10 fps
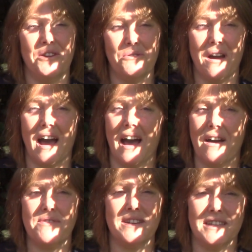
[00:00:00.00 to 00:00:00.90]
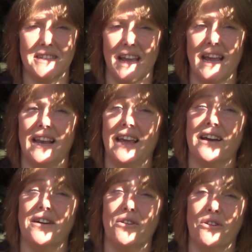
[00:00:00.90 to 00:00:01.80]
you have an
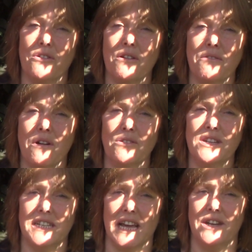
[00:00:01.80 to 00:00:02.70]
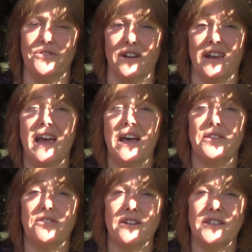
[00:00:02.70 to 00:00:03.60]
azalea or a rhododendron,
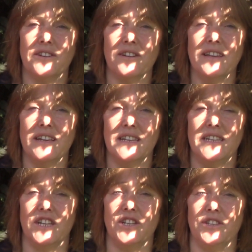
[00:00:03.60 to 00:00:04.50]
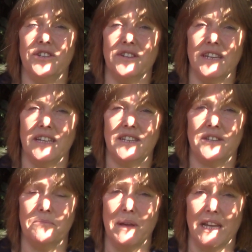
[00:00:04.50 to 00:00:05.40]
there are certain conditions you need
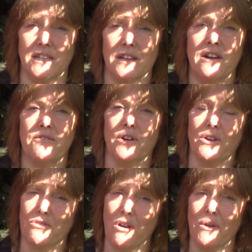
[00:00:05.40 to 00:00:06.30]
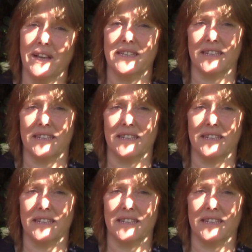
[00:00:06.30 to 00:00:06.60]
to meet for growing